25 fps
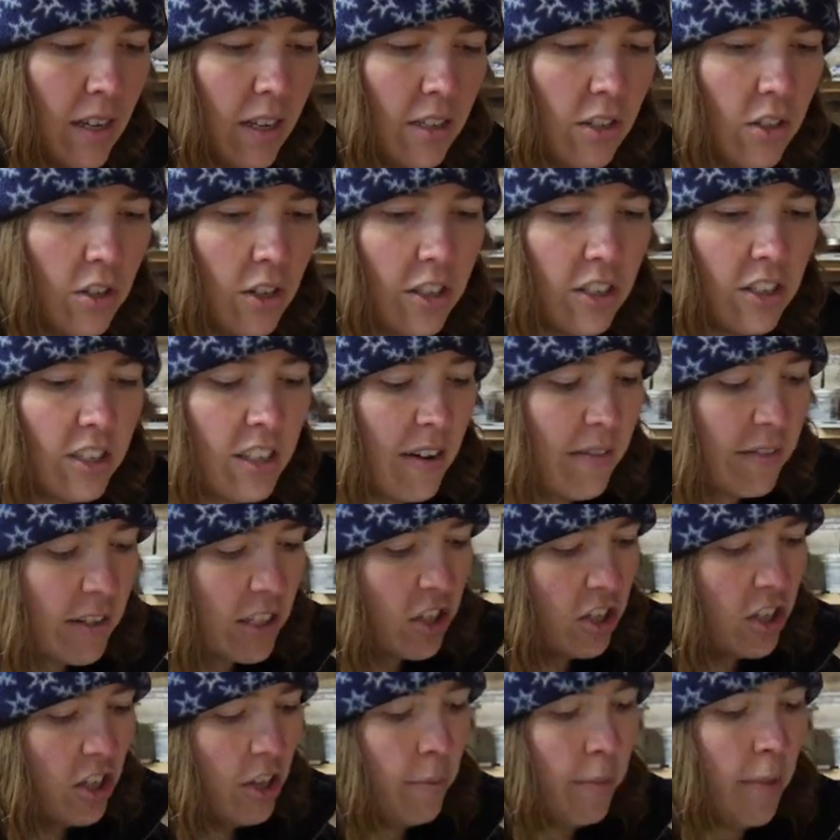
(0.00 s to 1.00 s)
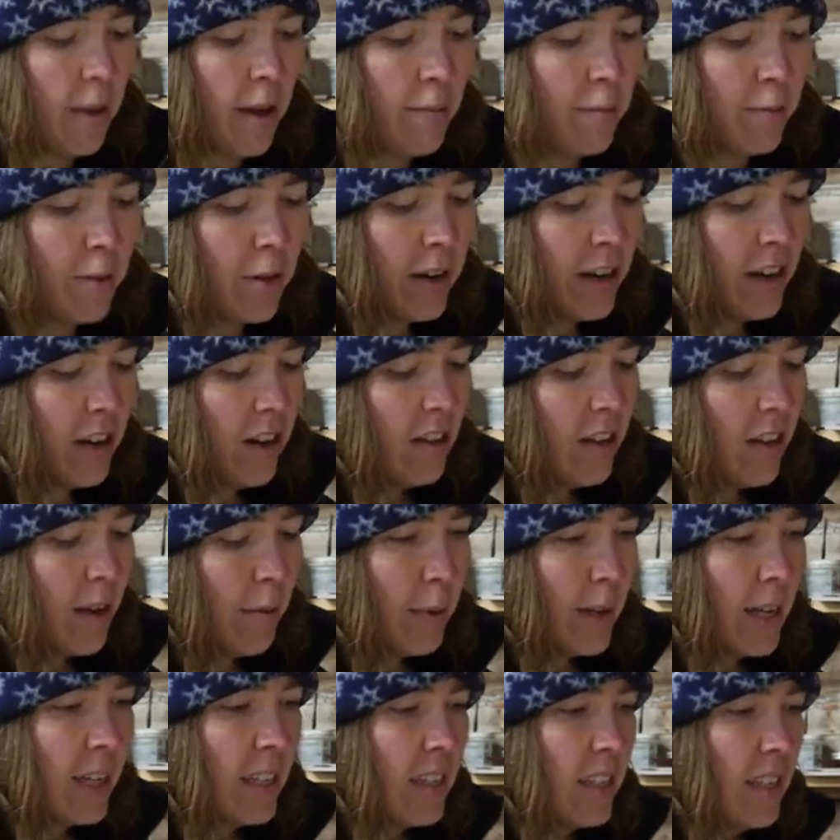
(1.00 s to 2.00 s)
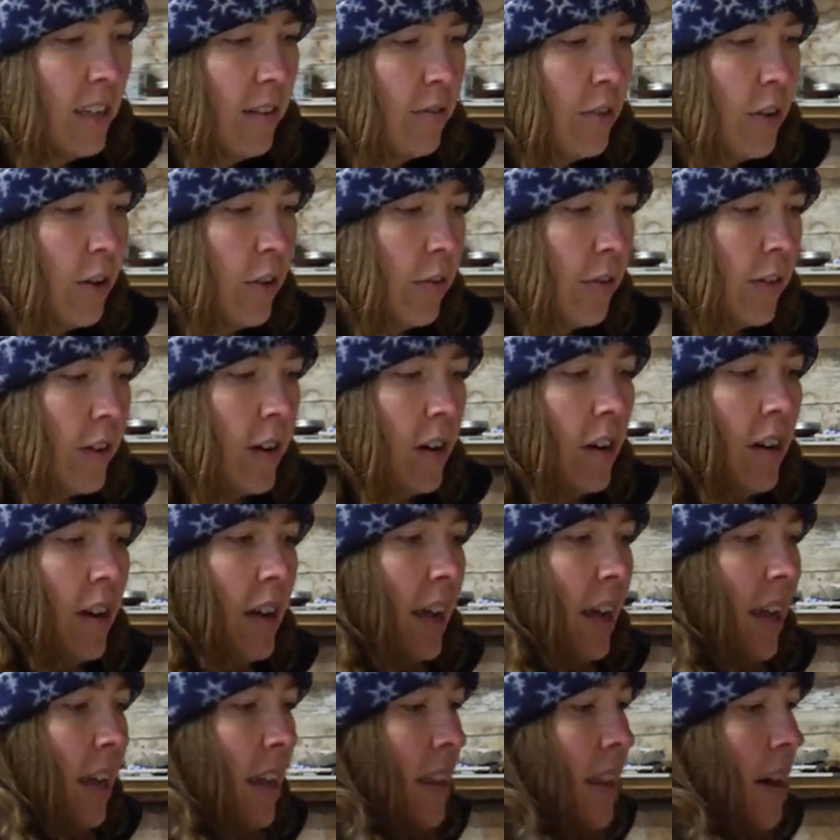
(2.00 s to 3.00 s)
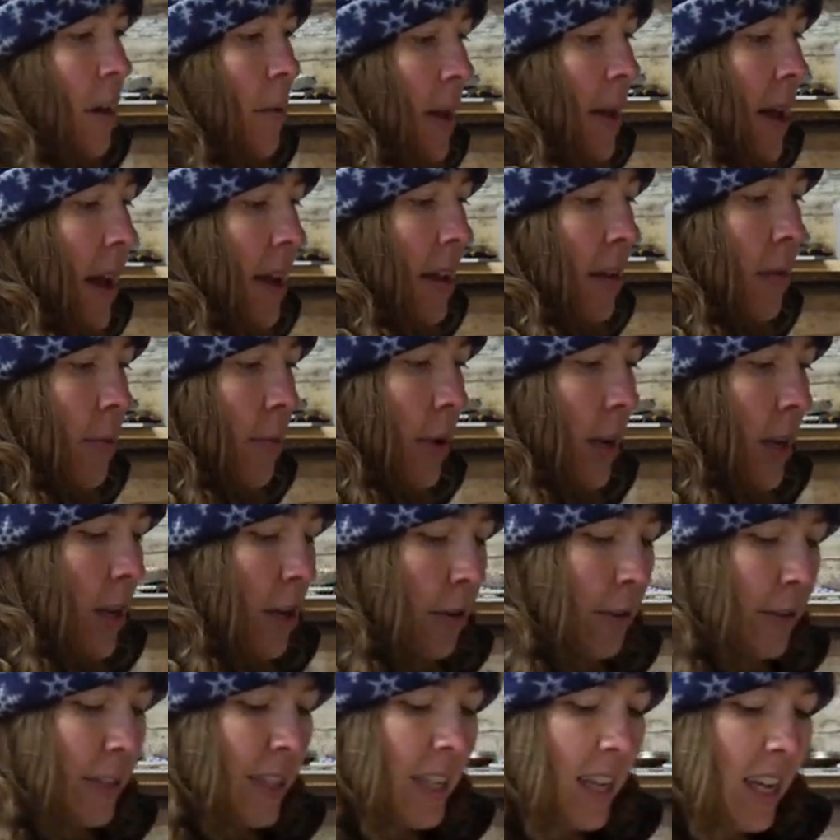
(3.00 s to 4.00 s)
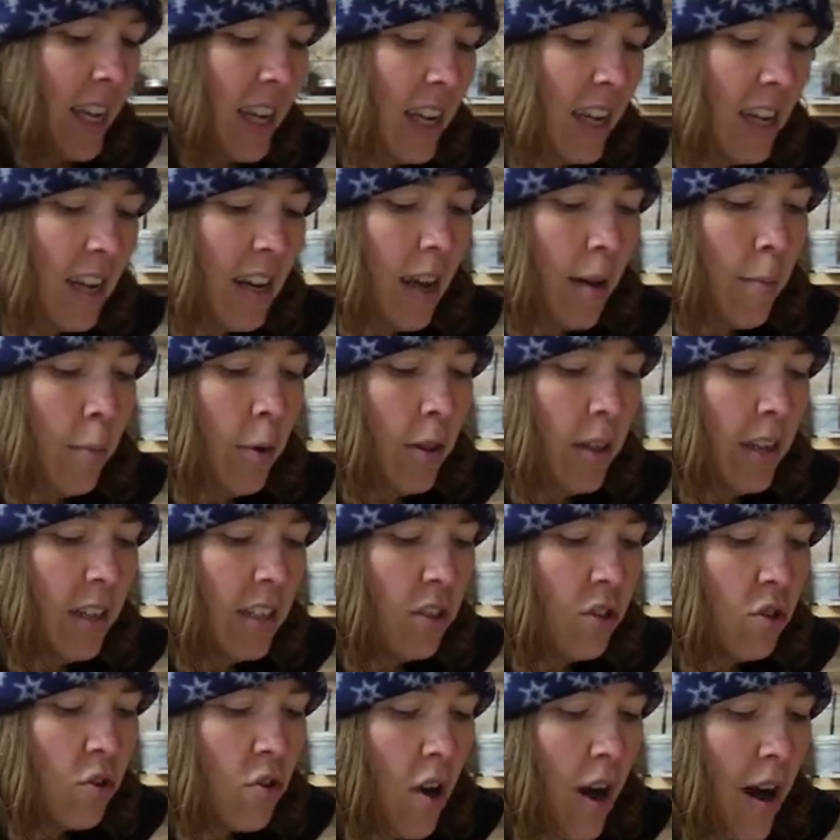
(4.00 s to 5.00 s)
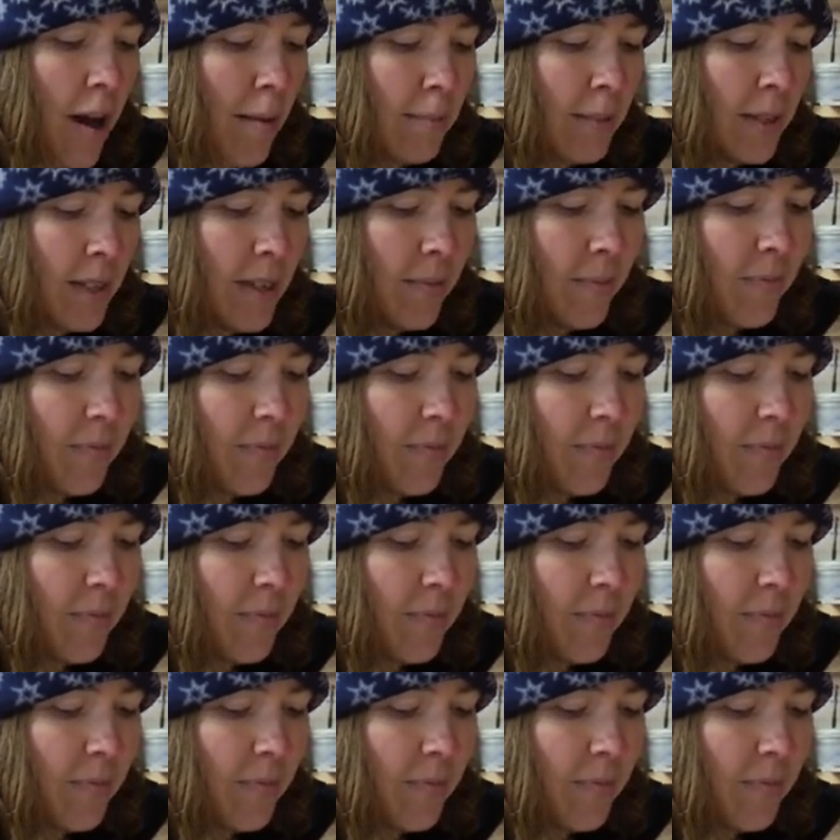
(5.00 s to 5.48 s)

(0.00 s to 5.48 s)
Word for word: So I just have a sheet of paper here that I'm going to sift over and that way I can reuse any enamel that's dropped.